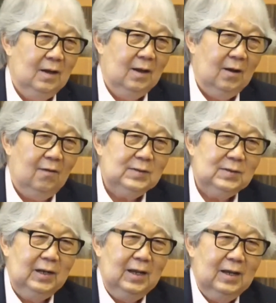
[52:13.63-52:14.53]

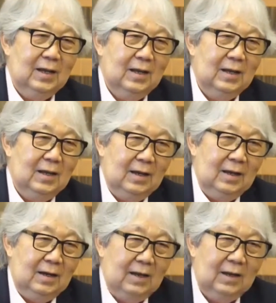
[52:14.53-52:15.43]
Obviously,
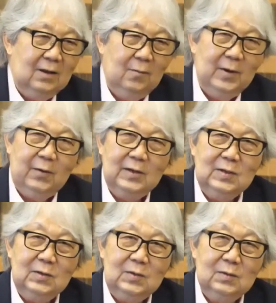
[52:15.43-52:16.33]
the economic
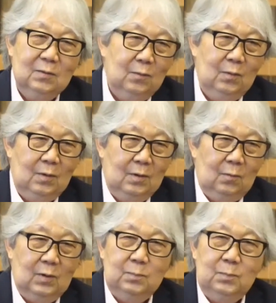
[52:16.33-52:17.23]
crisis
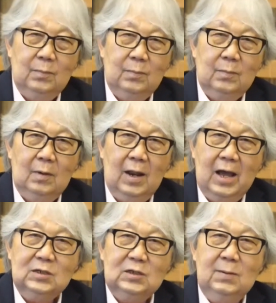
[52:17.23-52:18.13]
was
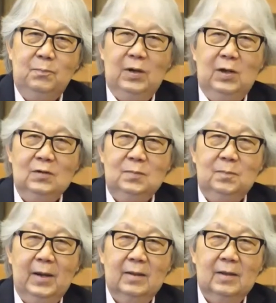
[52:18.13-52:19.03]
largely produced
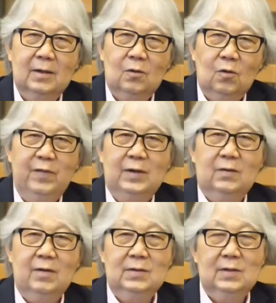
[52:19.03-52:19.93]
by the COVID
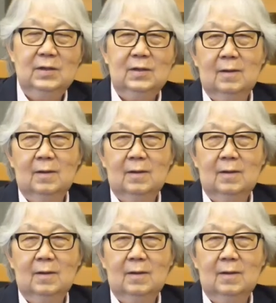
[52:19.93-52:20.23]
crisis.